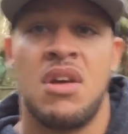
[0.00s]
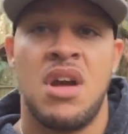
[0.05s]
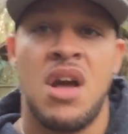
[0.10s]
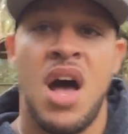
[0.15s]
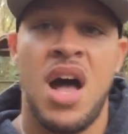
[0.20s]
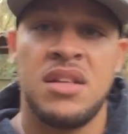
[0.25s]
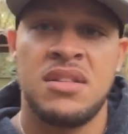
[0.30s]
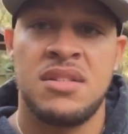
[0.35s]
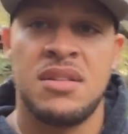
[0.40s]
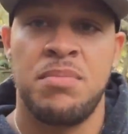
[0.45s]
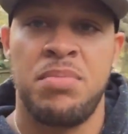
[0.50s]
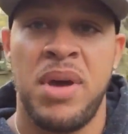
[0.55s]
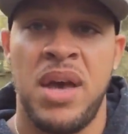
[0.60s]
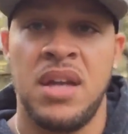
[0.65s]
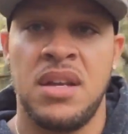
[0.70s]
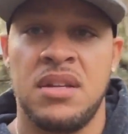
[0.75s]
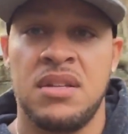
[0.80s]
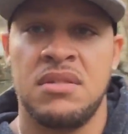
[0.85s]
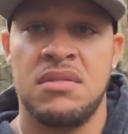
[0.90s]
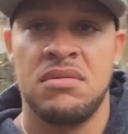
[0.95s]

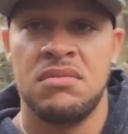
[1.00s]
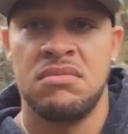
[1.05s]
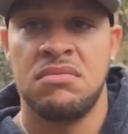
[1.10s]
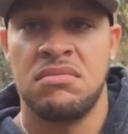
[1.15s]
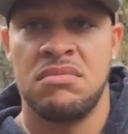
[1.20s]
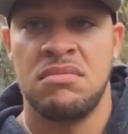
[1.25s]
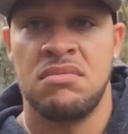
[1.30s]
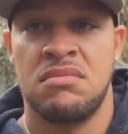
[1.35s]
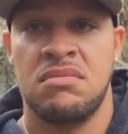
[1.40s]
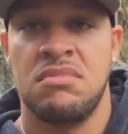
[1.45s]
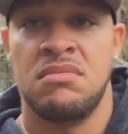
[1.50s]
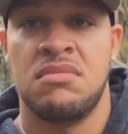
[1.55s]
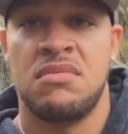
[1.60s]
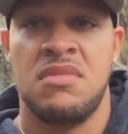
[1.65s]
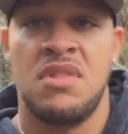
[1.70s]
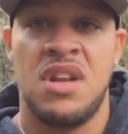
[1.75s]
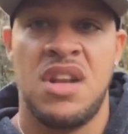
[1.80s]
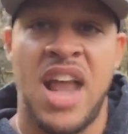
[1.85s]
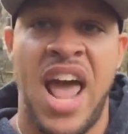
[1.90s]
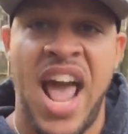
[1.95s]
constipated,
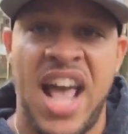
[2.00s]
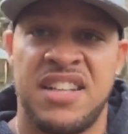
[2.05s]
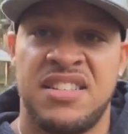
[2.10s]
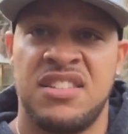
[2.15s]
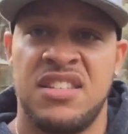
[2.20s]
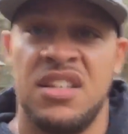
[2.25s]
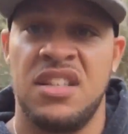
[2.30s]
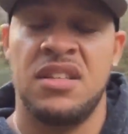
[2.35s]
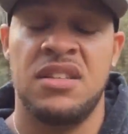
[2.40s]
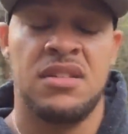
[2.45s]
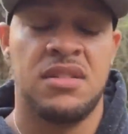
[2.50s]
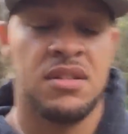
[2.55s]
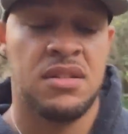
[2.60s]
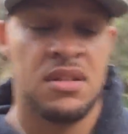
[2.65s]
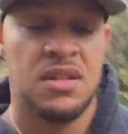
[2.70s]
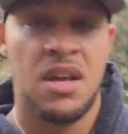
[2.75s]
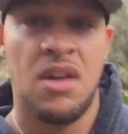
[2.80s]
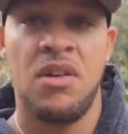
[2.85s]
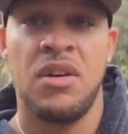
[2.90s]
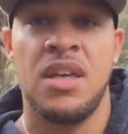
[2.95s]
nasty.
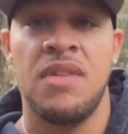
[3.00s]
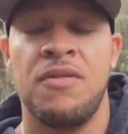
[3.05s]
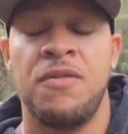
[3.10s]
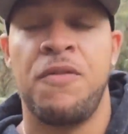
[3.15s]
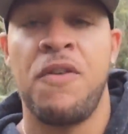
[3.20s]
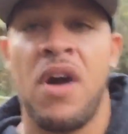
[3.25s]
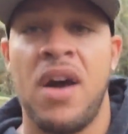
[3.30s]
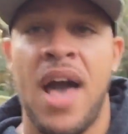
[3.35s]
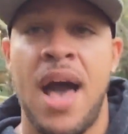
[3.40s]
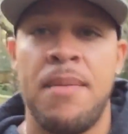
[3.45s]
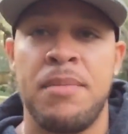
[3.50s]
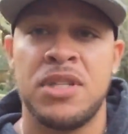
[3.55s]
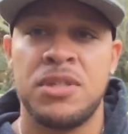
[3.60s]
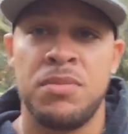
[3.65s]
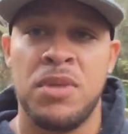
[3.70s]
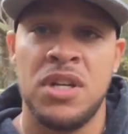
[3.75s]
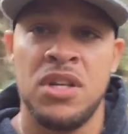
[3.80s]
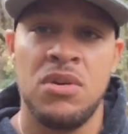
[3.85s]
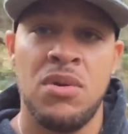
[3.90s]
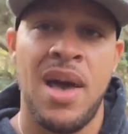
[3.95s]
I don't give a fuck how much
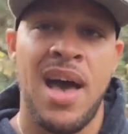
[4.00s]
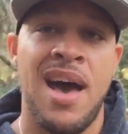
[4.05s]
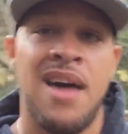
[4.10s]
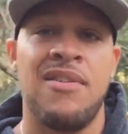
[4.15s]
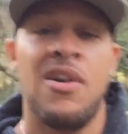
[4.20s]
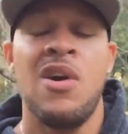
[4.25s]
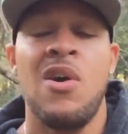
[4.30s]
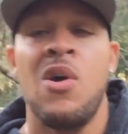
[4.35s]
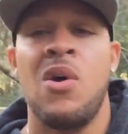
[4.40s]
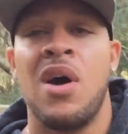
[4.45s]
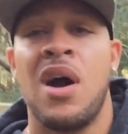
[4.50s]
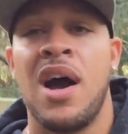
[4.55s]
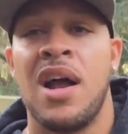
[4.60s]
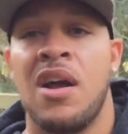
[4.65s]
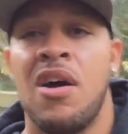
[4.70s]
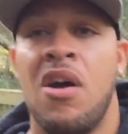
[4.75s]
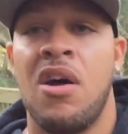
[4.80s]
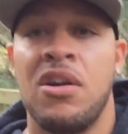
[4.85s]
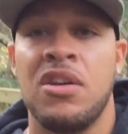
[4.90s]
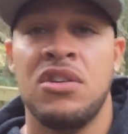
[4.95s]
money you have, what kind
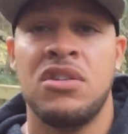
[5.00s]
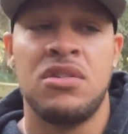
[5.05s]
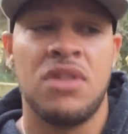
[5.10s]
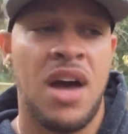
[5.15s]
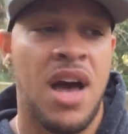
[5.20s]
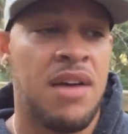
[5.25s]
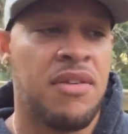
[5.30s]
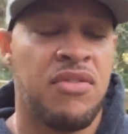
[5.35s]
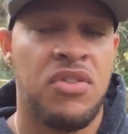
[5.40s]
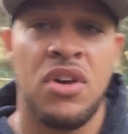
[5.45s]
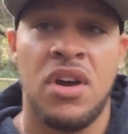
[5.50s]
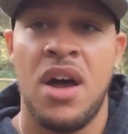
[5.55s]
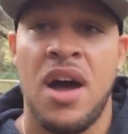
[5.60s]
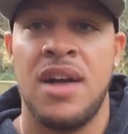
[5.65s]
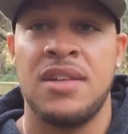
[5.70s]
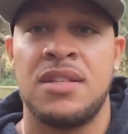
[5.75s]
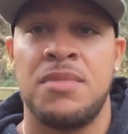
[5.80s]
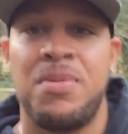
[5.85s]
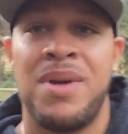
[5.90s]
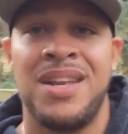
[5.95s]
of car you drive. If you're
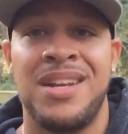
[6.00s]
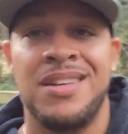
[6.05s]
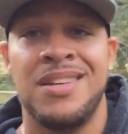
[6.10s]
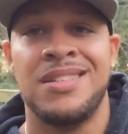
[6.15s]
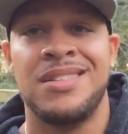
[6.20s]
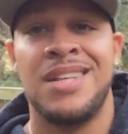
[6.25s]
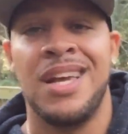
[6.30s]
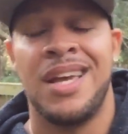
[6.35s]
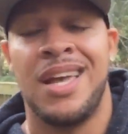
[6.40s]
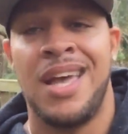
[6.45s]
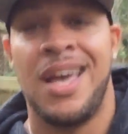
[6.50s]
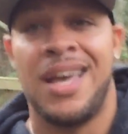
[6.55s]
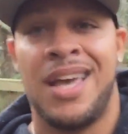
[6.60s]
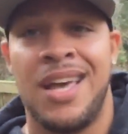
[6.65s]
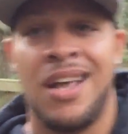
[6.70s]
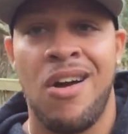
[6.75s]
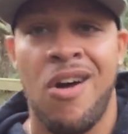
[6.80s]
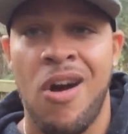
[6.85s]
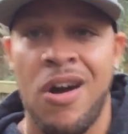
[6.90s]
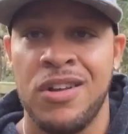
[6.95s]
constipated, your dick can't
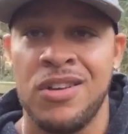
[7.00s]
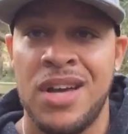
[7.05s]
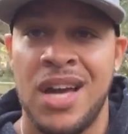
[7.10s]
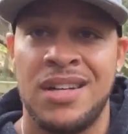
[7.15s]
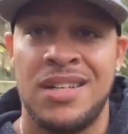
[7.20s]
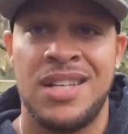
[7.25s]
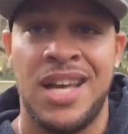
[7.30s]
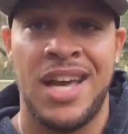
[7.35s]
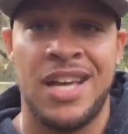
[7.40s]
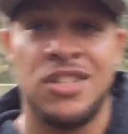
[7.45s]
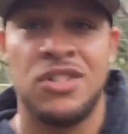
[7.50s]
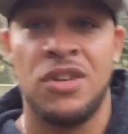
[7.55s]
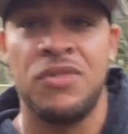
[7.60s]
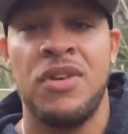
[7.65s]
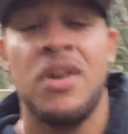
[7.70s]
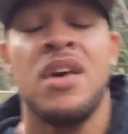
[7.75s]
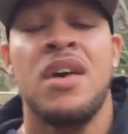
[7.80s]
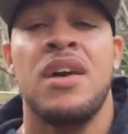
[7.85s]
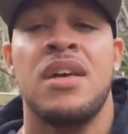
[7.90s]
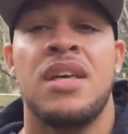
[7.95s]
get hard, you got dandruff,
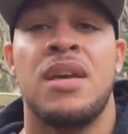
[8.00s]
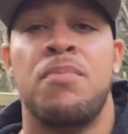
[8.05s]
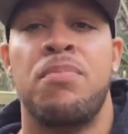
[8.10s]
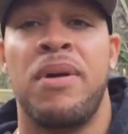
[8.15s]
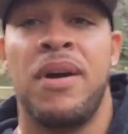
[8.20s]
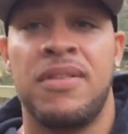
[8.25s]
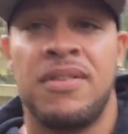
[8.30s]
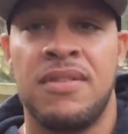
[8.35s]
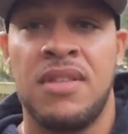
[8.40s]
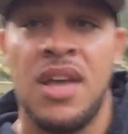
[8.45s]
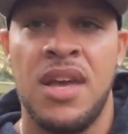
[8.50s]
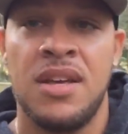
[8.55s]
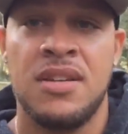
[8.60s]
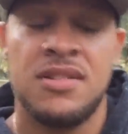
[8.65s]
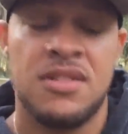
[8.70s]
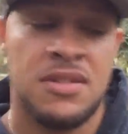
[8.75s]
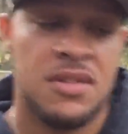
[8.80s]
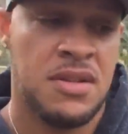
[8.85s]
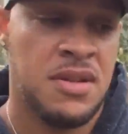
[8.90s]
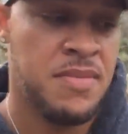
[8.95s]
your breath
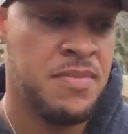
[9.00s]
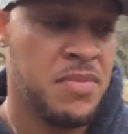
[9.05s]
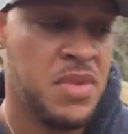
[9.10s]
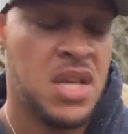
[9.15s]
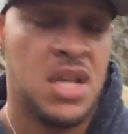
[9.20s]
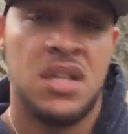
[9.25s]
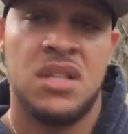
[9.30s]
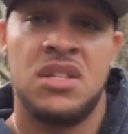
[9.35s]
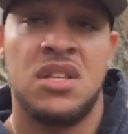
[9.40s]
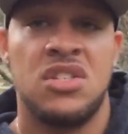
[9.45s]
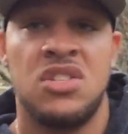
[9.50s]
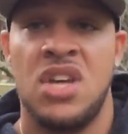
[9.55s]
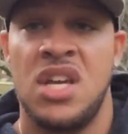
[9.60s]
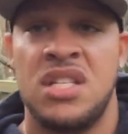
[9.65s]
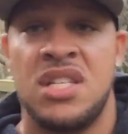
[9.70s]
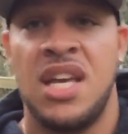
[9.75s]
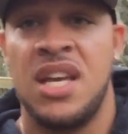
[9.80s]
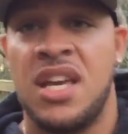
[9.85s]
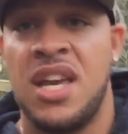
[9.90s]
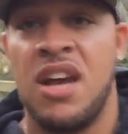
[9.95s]
stinks, it's because you
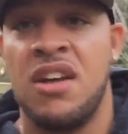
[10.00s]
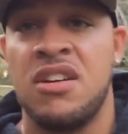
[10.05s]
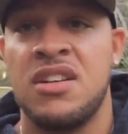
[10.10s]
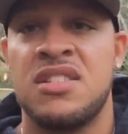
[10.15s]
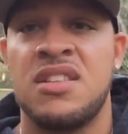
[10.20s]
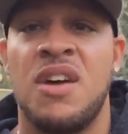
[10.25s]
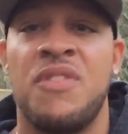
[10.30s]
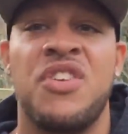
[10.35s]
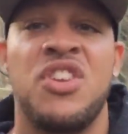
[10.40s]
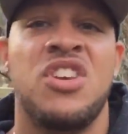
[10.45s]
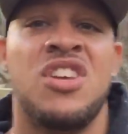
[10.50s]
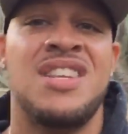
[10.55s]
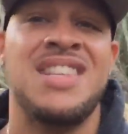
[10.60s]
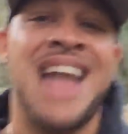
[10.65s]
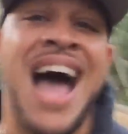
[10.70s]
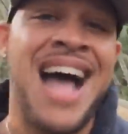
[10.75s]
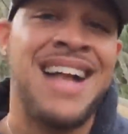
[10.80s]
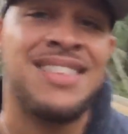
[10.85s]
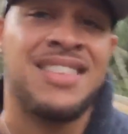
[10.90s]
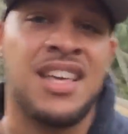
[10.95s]
ain't taking care of yourself and you're
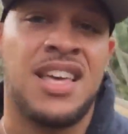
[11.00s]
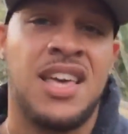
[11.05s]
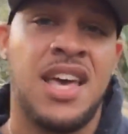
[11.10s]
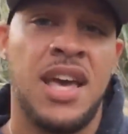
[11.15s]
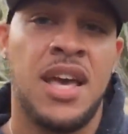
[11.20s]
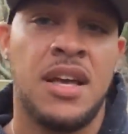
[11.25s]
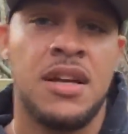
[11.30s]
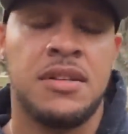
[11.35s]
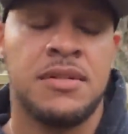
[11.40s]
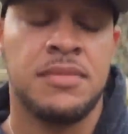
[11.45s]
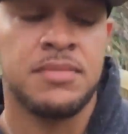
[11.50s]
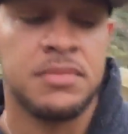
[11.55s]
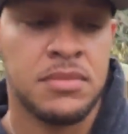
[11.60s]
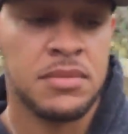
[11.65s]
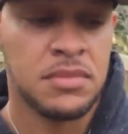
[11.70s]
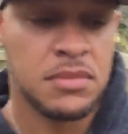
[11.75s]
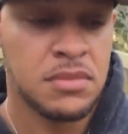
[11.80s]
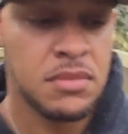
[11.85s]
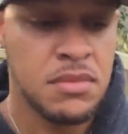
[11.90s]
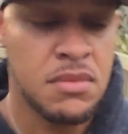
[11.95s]
not the king.
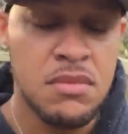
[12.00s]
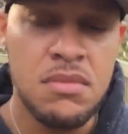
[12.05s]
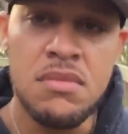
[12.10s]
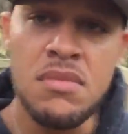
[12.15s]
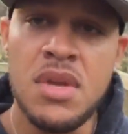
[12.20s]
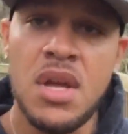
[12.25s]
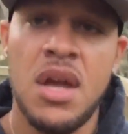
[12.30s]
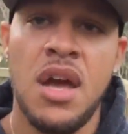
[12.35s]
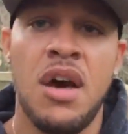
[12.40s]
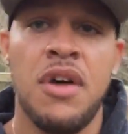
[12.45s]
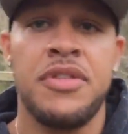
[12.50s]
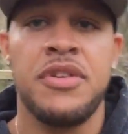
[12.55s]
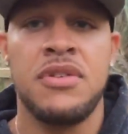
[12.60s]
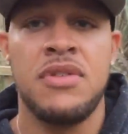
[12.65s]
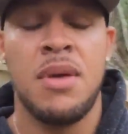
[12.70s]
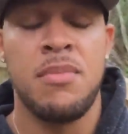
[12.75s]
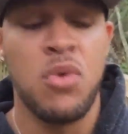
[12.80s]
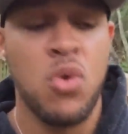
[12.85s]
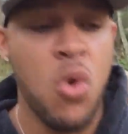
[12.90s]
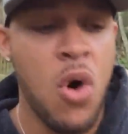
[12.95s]
Health is
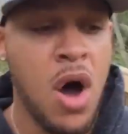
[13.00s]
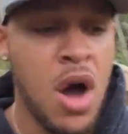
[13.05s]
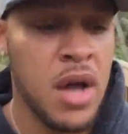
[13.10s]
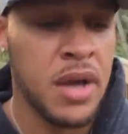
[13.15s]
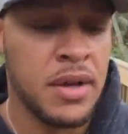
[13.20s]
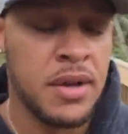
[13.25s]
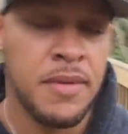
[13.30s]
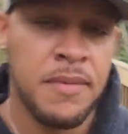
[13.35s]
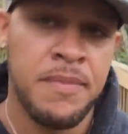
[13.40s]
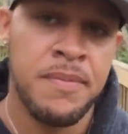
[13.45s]
number one.